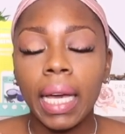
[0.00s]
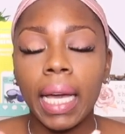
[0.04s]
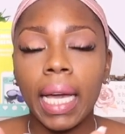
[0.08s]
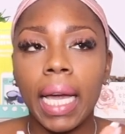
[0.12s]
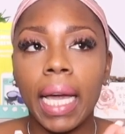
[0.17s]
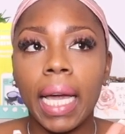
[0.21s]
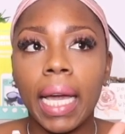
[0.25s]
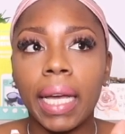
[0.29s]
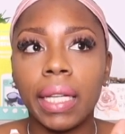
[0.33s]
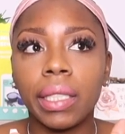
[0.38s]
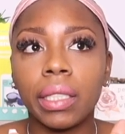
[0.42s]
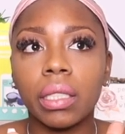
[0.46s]

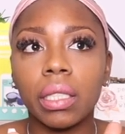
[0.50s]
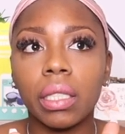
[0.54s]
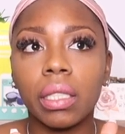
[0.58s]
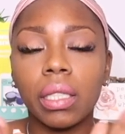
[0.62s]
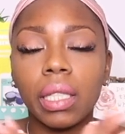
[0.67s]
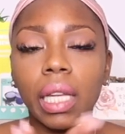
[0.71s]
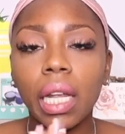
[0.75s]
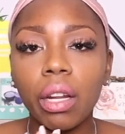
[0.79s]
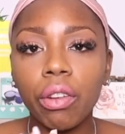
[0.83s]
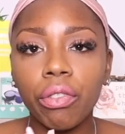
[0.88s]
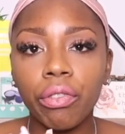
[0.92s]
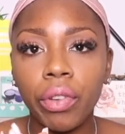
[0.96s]
and
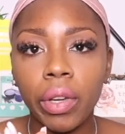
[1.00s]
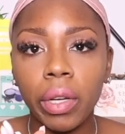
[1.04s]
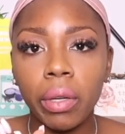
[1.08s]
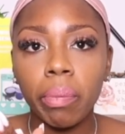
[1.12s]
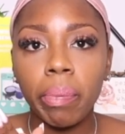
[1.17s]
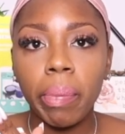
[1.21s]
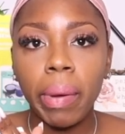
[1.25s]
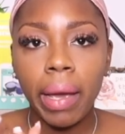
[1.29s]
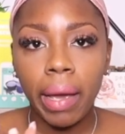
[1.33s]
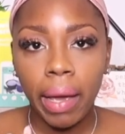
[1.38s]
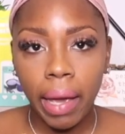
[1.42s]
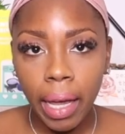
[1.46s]

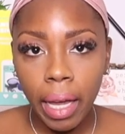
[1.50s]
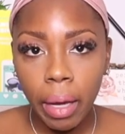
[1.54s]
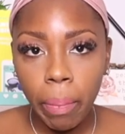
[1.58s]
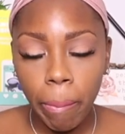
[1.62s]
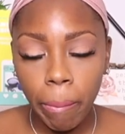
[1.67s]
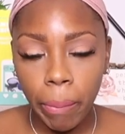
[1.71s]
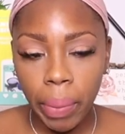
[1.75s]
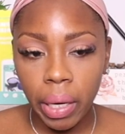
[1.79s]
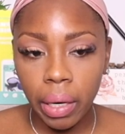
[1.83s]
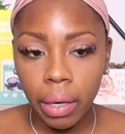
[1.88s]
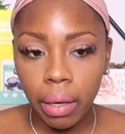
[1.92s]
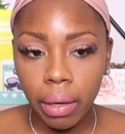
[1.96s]
cellophane
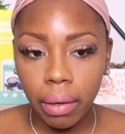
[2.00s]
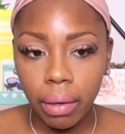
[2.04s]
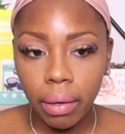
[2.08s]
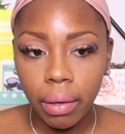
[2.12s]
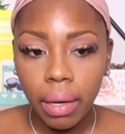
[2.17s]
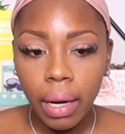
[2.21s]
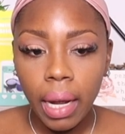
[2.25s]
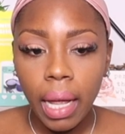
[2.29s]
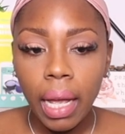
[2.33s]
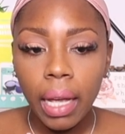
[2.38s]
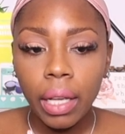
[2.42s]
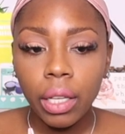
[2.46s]

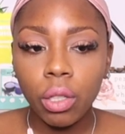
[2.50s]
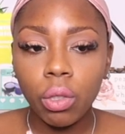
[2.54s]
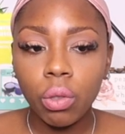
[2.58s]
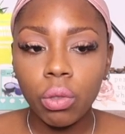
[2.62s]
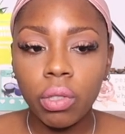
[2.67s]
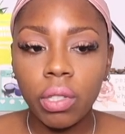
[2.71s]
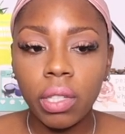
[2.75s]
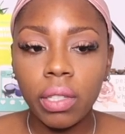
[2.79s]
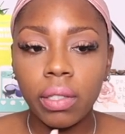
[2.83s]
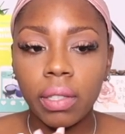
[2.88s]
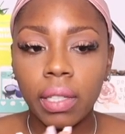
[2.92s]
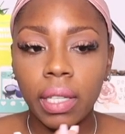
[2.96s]
paper
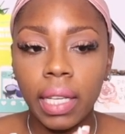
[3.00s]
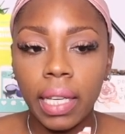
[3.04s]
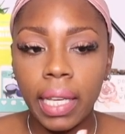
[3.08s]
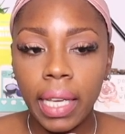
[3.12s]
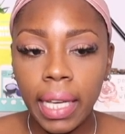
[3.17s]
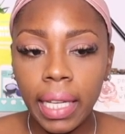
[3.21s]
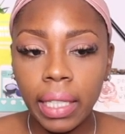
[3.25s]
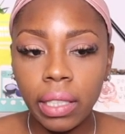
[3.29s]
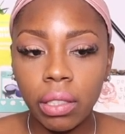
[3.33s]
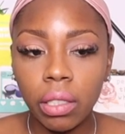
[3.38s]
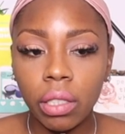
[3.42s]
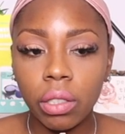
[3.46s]
uses
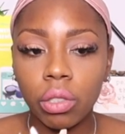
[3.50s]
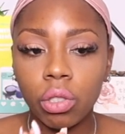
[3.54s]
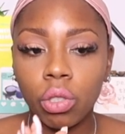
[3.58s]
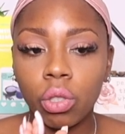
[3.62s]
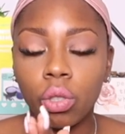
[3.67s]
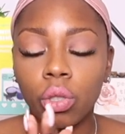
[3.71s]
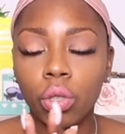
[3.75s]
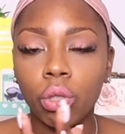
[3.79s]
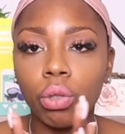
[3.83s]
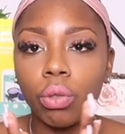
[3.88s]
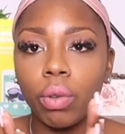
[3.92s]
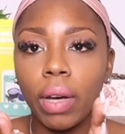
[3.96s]
heat
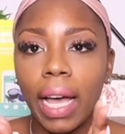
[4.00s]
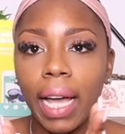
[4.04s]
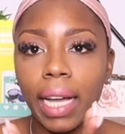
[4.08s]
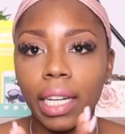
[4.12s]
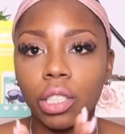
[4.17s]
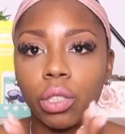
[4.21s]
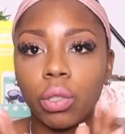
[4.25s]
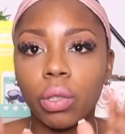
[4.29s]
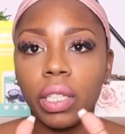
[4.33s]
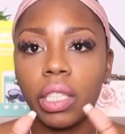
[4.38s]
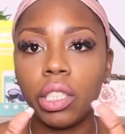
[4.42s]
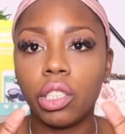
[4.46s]
to
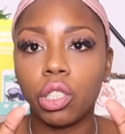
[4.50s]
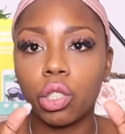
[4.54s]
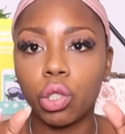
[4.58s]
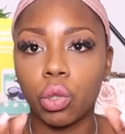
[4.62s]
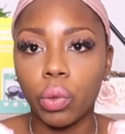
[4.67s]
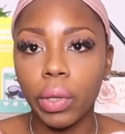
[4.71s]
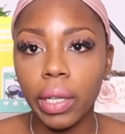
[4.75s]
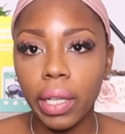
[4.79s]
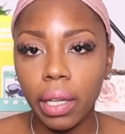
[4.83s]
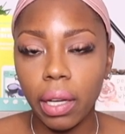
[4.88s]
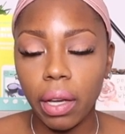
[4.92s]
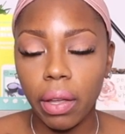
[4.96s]
actually
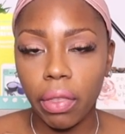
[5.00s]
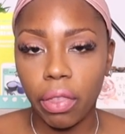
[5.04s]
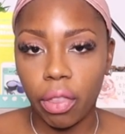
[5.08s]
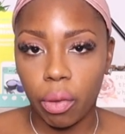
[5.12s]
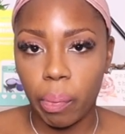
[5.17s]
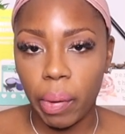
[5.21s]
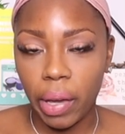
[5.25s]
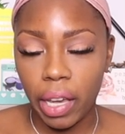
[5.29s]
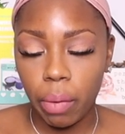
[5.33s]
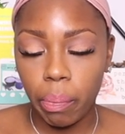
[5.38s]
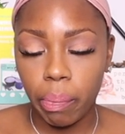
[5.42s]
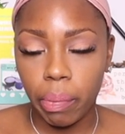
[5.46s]
shrink the
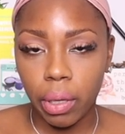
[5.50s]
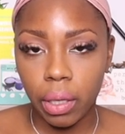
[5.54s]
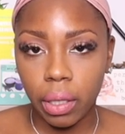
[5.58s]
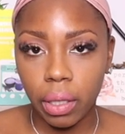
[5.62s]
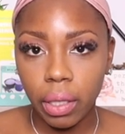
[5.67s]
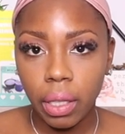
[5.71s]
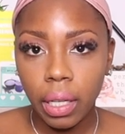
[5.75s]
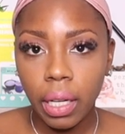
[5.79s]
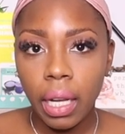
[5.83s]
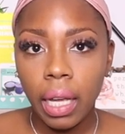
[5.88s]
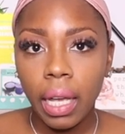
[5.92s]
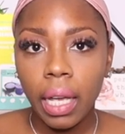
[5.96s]

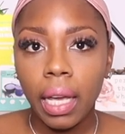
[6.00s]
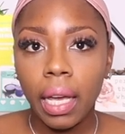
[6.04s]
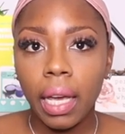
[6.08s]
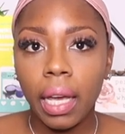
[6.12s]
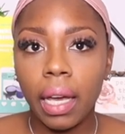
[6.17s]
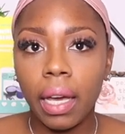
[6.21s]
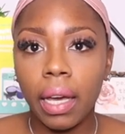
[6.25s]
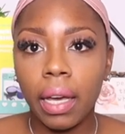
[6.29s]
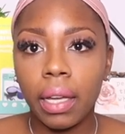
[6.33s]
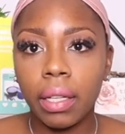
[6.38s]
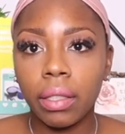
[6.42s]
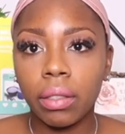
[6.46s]
paper,
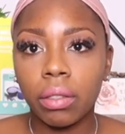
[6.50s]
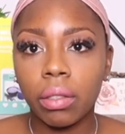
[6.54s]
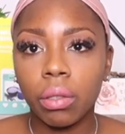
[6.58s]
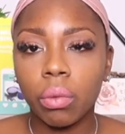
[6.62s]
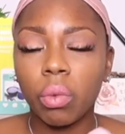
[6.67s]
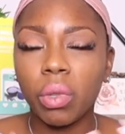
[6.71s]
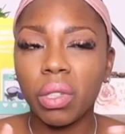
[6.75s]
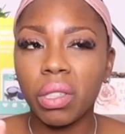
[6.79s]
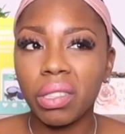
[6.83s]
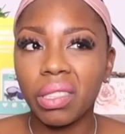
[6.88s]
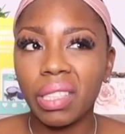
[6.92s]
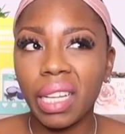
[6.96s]
and
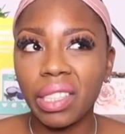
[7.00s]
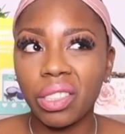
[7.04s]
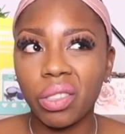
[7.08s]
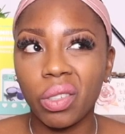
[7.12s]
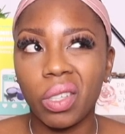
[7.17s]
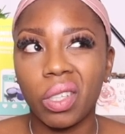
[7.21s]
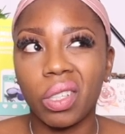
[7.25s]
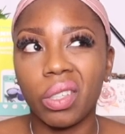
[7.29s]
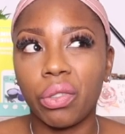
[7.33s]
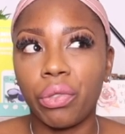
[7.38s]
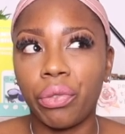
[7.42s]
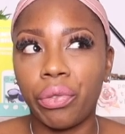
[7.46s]
well, it's
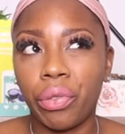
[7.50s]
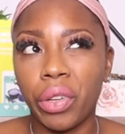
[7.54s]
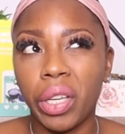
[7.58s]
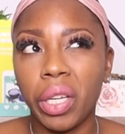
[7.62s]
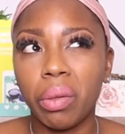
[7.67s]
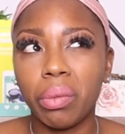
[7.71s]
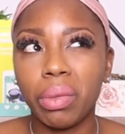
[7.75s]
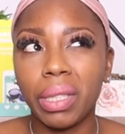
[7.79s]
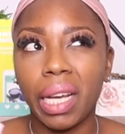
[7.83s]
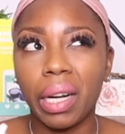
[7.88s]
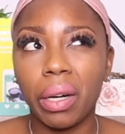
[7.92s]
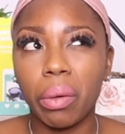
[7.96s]
actually a
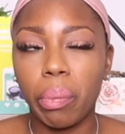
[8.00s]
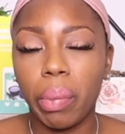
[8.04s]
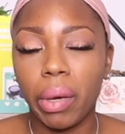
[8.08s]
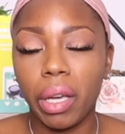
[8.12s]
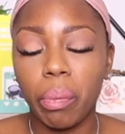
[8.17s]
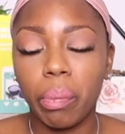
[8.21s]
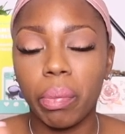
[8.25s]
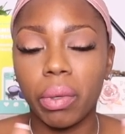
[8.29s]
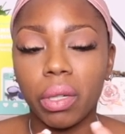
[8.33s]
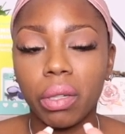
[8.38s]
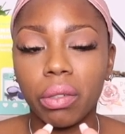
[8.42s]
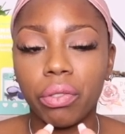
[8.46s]
film, not a
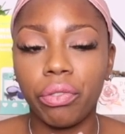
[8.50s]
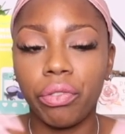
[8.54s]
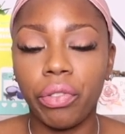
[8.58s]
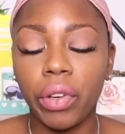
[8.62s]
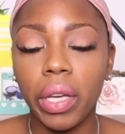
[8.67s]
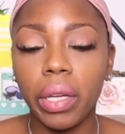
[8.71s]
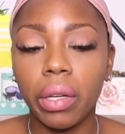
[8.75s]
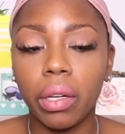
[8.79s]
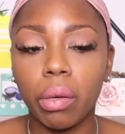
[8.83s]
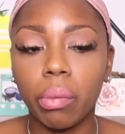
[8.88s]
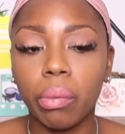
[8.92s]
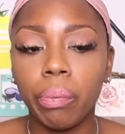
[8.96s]
paper, a
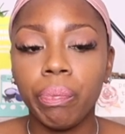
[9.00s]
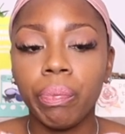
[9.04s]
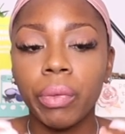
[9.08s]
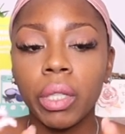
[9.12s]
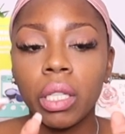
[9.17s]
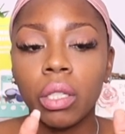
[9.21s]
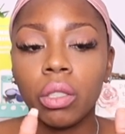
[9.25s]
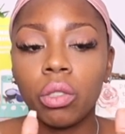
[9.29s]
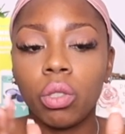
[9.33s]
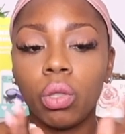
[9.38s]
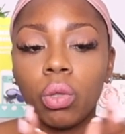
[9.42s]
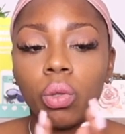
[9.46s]
film
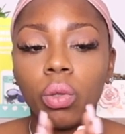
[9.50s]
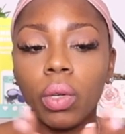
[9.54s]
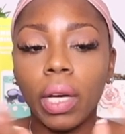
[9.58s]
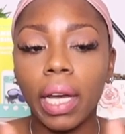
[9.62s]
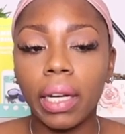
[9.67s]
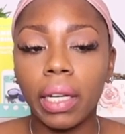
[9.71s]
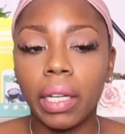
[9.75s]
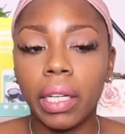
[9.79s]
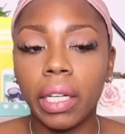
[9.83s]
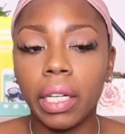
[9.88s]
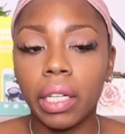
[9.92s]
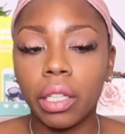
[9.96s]
to
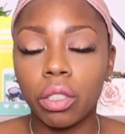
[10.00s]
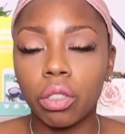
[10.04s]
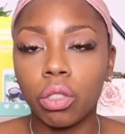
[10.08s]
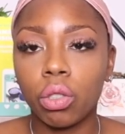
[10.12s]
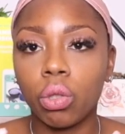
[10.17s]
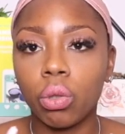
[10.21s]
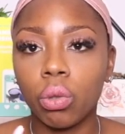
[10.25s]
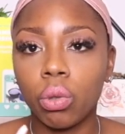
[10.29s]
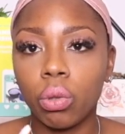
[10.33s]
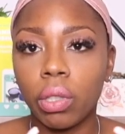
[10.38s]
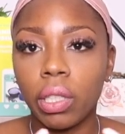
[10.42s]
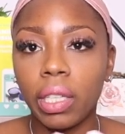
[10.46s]
adhere
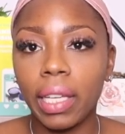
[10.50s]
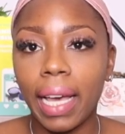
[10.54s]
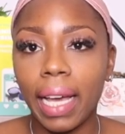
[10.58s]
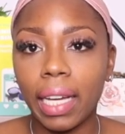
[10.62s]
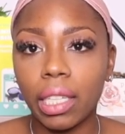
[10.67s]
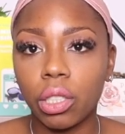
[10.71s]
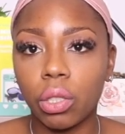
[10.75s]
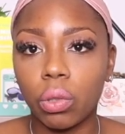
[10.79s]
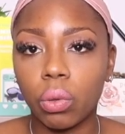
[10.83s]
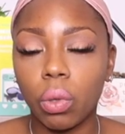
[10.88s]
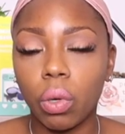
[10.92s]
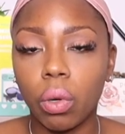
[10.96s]
to the
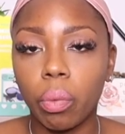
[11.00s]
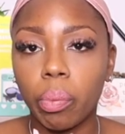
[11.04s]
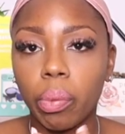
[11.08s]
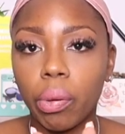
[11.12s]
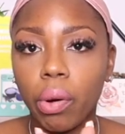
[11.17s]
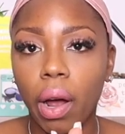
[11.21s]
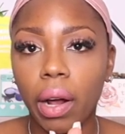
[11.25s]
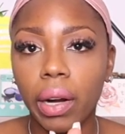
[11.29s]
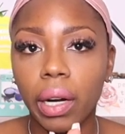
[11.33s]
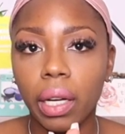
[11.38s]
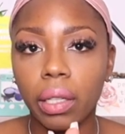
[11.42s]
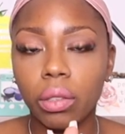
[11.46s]
actual
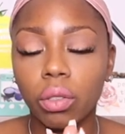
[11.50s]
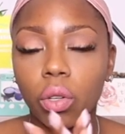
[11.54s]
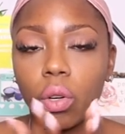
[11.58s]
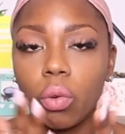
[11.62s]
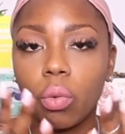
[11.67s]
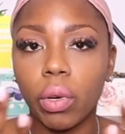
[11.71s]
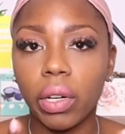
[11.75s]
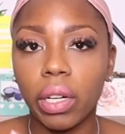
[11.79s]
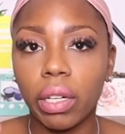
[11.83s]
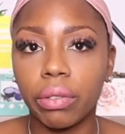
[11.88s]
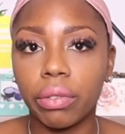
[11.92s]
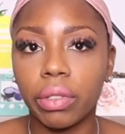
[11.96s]
product or
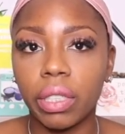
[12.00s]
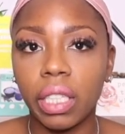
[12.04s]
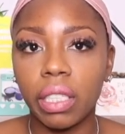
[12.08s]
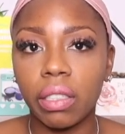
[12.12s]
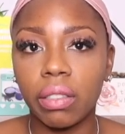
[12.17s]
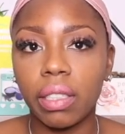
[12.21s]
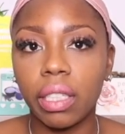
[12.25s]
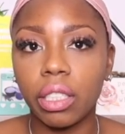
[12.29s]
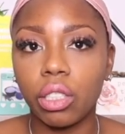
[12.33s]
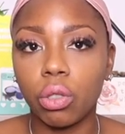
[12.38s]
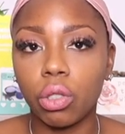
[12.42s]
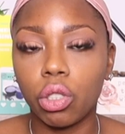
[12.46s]
whatever it
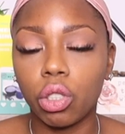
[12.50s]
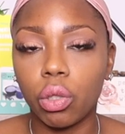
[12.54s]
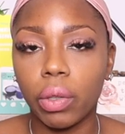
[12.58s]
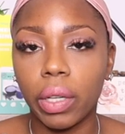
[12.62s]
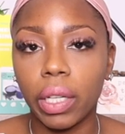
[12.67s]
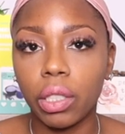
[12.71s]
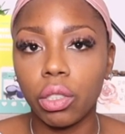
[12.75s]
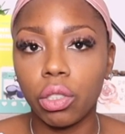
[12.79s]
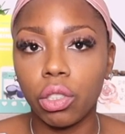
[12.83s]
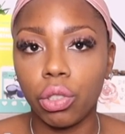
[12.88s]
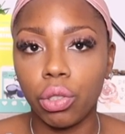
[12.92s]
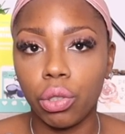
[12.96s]
is that you're
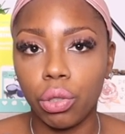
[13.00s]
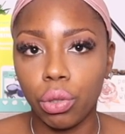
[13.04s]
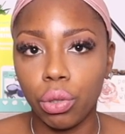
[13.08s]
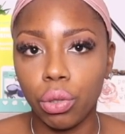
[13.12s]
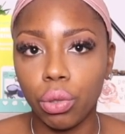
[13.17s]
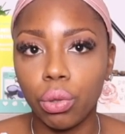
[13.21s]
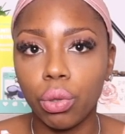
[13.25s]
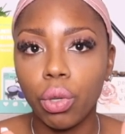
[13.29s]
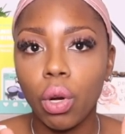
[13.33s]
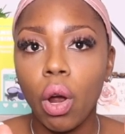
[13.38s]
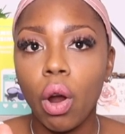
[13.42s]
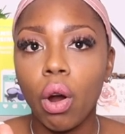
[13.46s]
trying
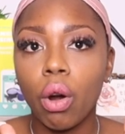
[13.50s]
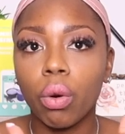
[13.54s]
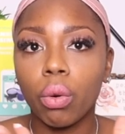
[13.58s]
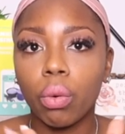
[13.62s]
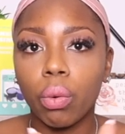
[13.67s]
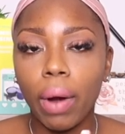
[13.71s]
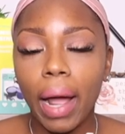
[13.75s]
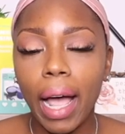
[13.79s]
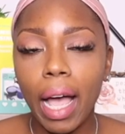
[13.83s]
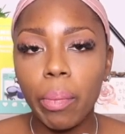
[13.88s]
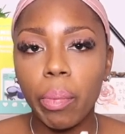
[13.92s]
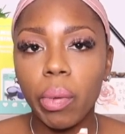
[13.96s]
to
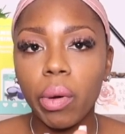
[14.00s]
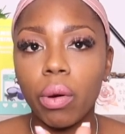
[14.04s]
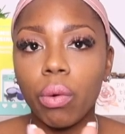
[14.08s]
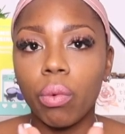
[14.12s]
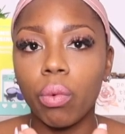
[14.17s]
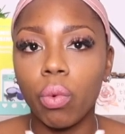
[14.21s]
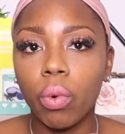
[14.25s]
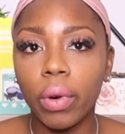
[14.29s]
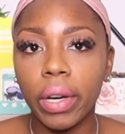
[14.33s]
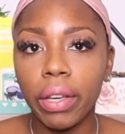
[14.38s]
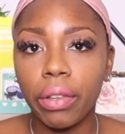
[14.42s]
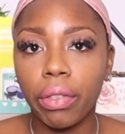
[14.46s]
wrap
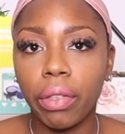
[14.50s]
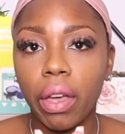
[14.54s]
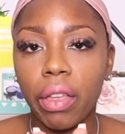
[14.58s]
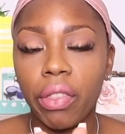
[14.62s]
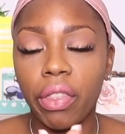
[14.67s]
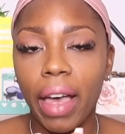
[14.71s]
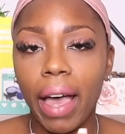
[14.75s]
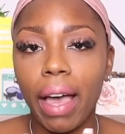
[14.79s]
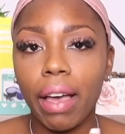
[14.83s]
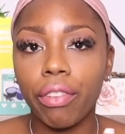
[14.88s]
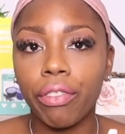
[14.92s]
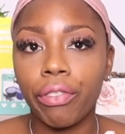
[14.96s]
with
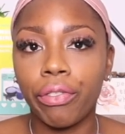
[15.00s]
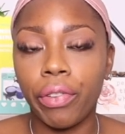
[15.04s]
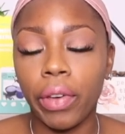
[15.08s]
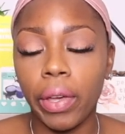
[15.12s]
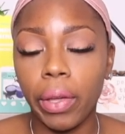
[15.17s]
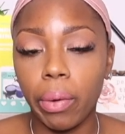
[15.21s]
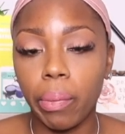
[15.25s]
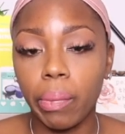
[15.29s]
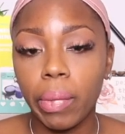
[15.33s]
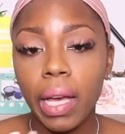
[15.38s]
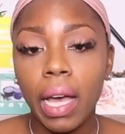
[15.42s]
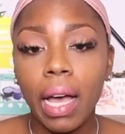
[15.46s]
that
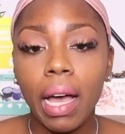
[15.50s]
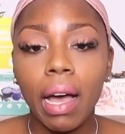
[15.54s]
film.